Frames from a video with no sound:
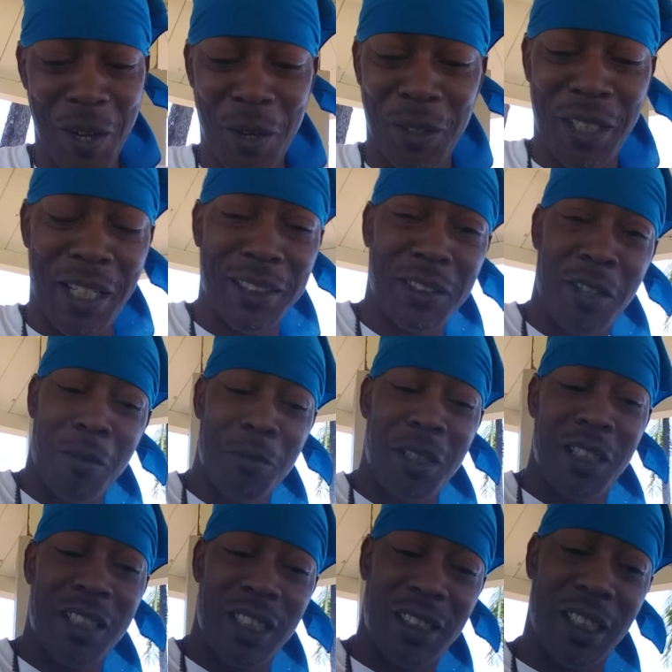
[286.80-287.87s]
okay, so I'm
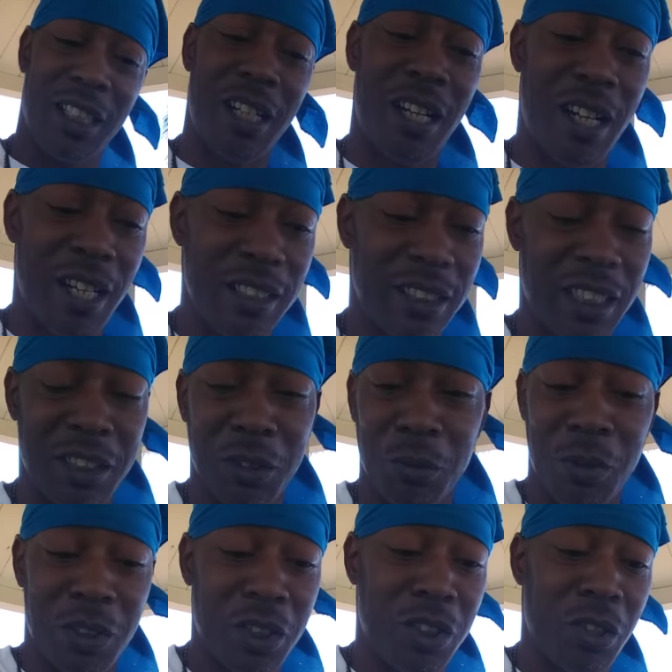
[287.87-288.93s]
going to cut the cards. I
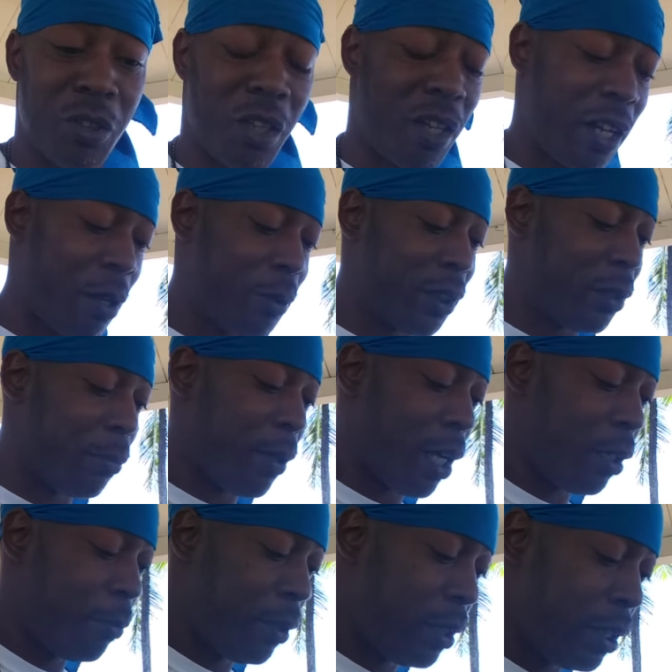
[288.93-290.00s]
just wanted to show y'all that was the
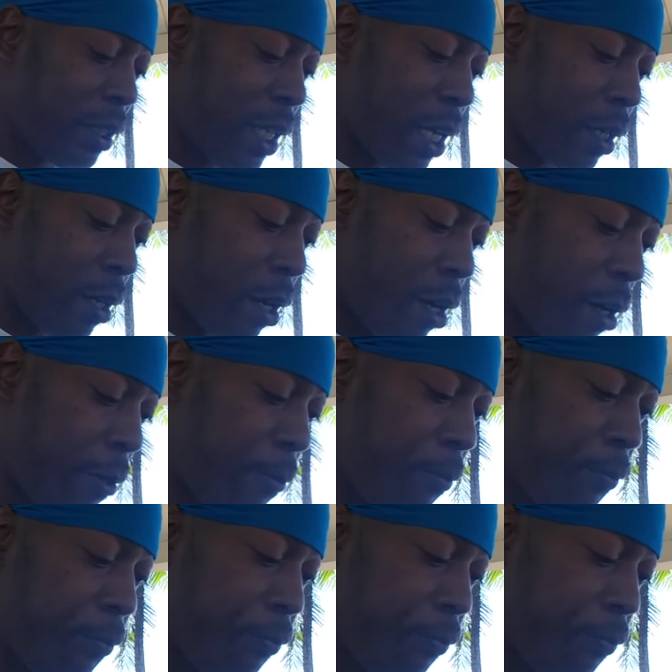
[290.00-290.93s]
bottom of the deck card.